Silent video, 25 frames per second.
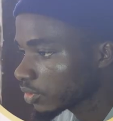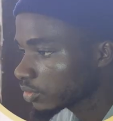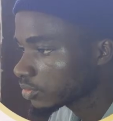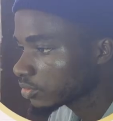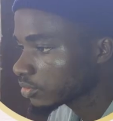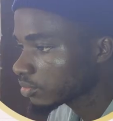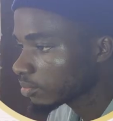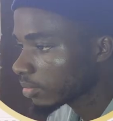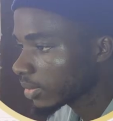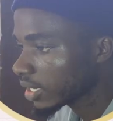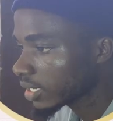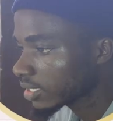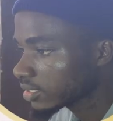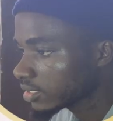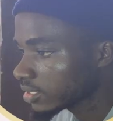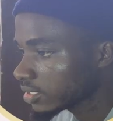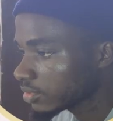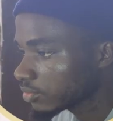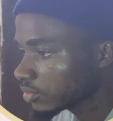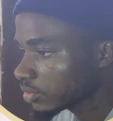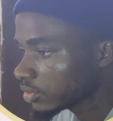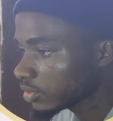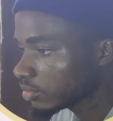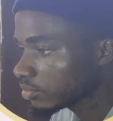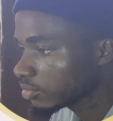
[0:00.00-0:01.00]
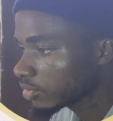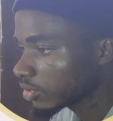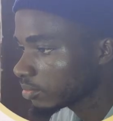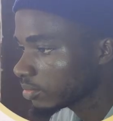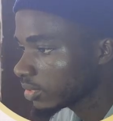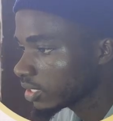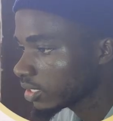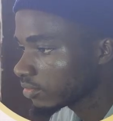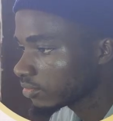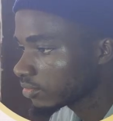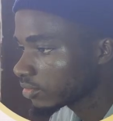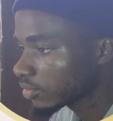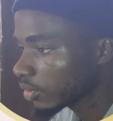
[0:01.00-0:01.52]
want to mark the equilibrium
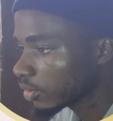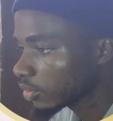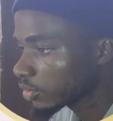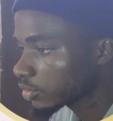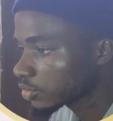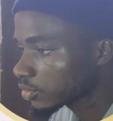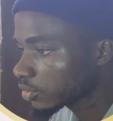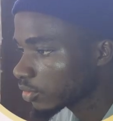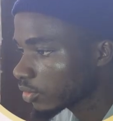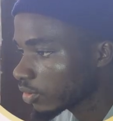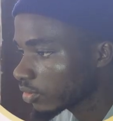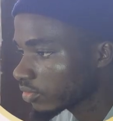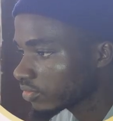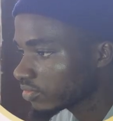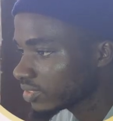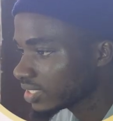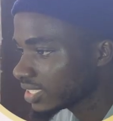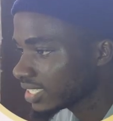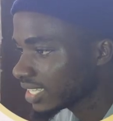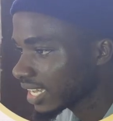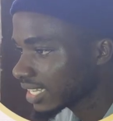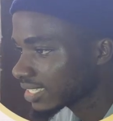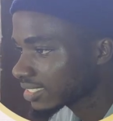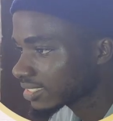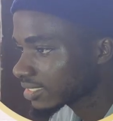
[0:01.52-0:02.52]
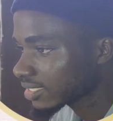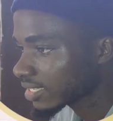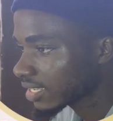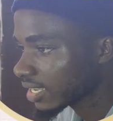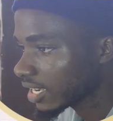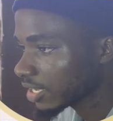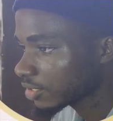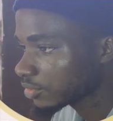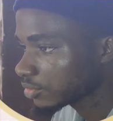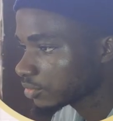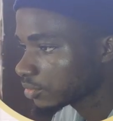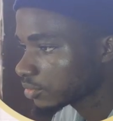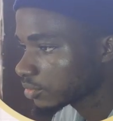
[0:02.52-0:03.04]
level also of that
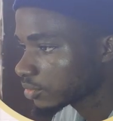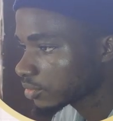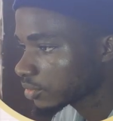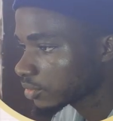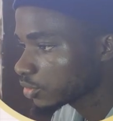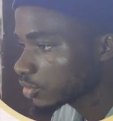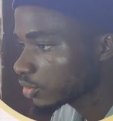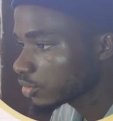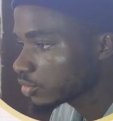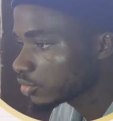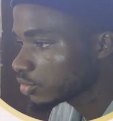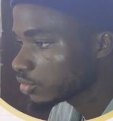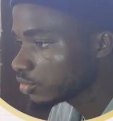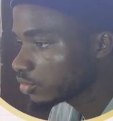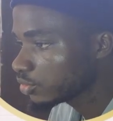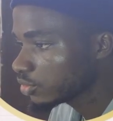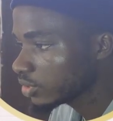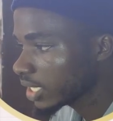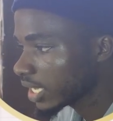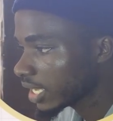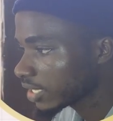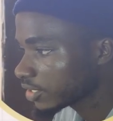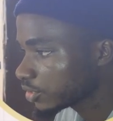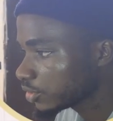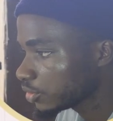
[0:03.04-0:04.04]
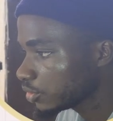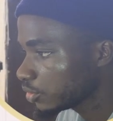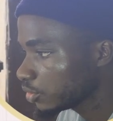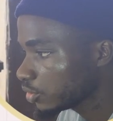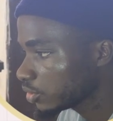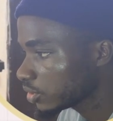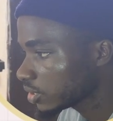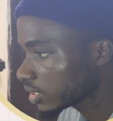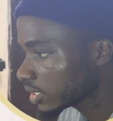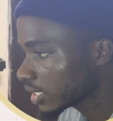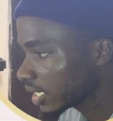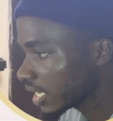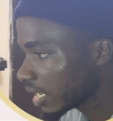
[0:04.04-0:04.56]
candle. So to do that, you
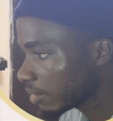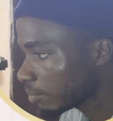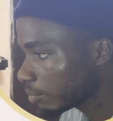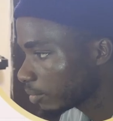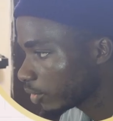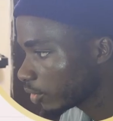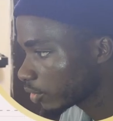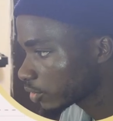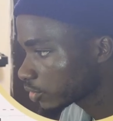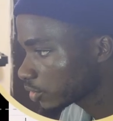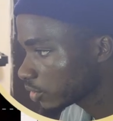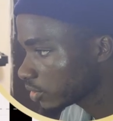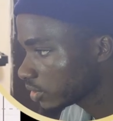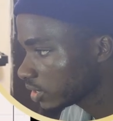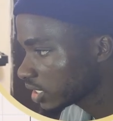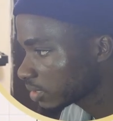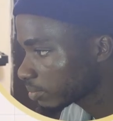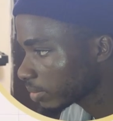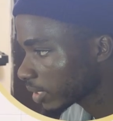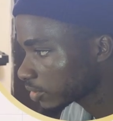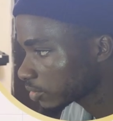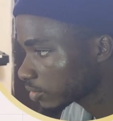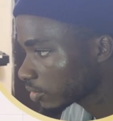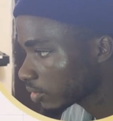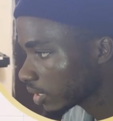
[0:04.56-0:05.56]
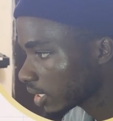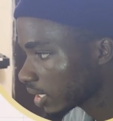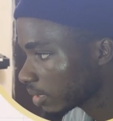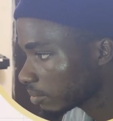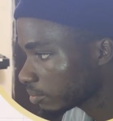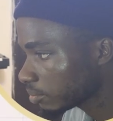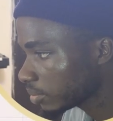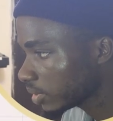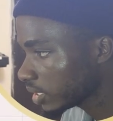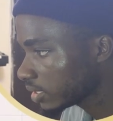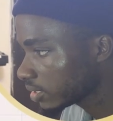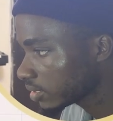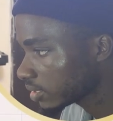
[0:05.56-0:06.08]
use gam box. So this particular
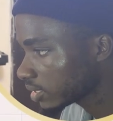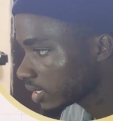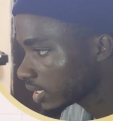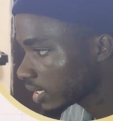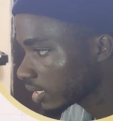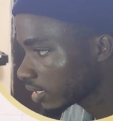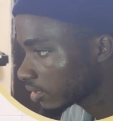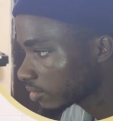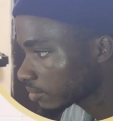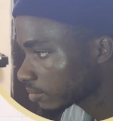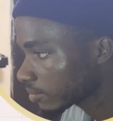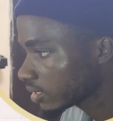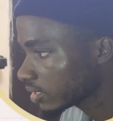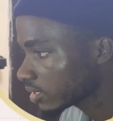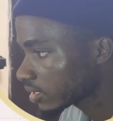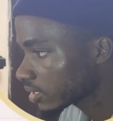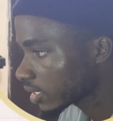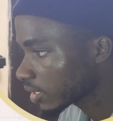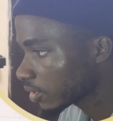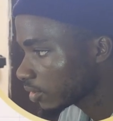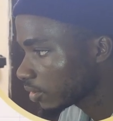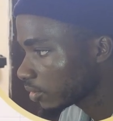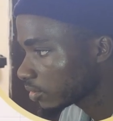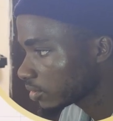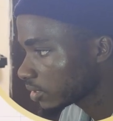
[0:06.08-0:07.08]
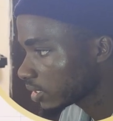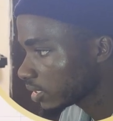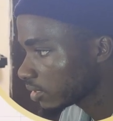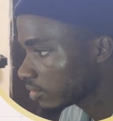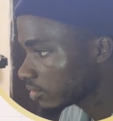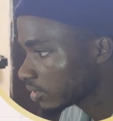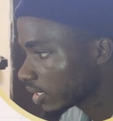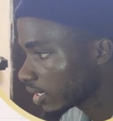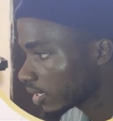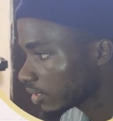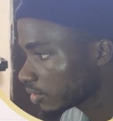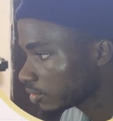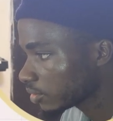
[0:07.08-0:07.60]
place here, this second
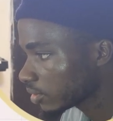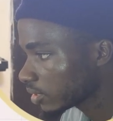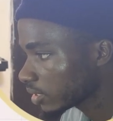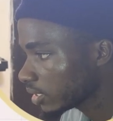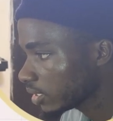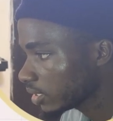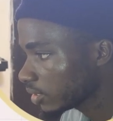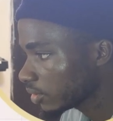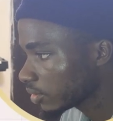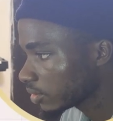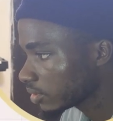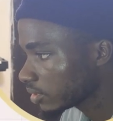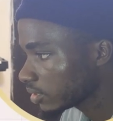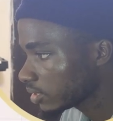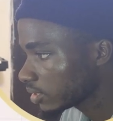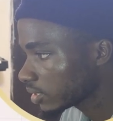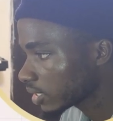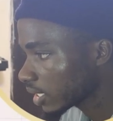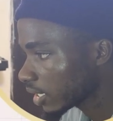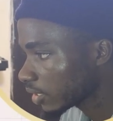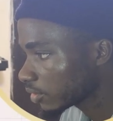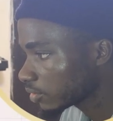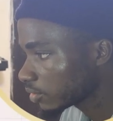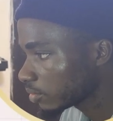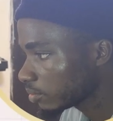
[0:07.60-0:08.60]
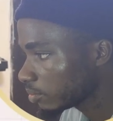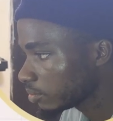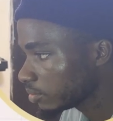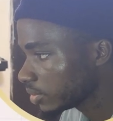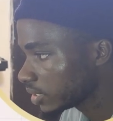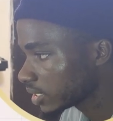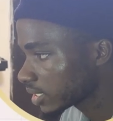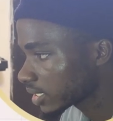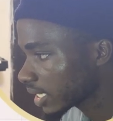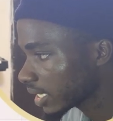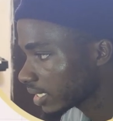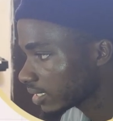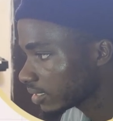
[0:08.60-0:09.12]
area, you click on this arrow
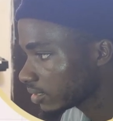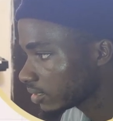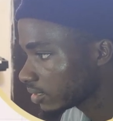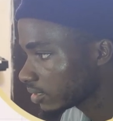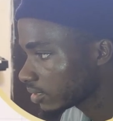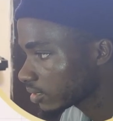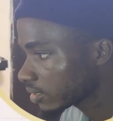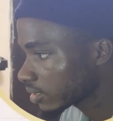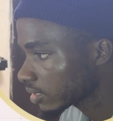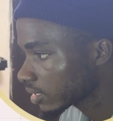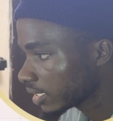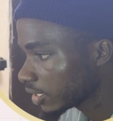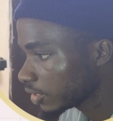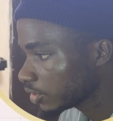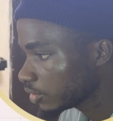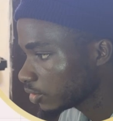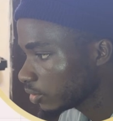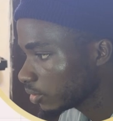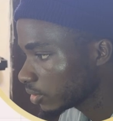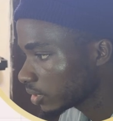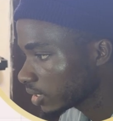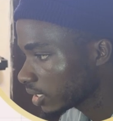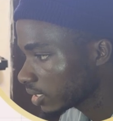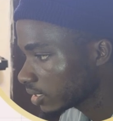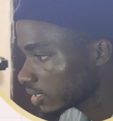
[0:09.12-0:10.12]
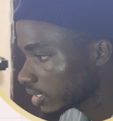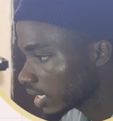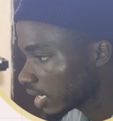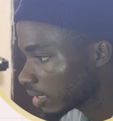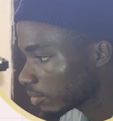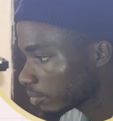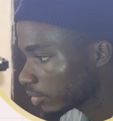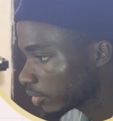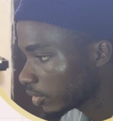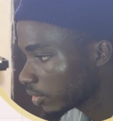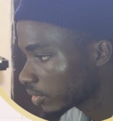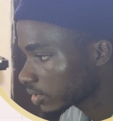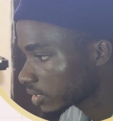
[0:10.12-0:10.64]
beside it, then you locate
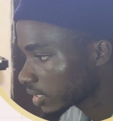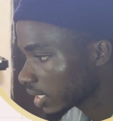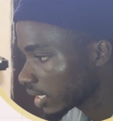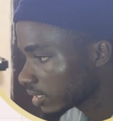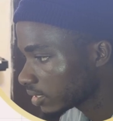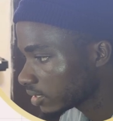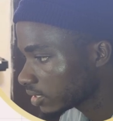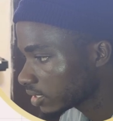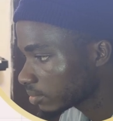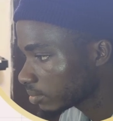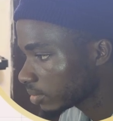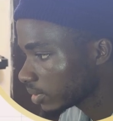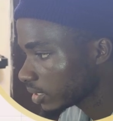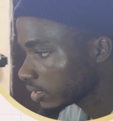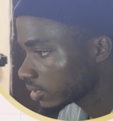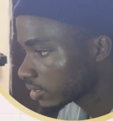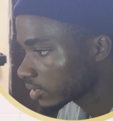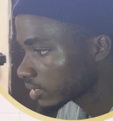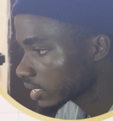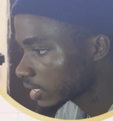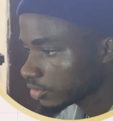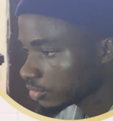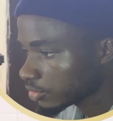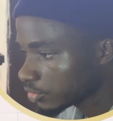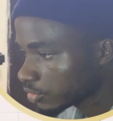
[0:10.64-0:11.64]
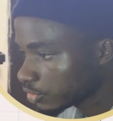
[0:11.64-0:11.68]
gam box at this place. You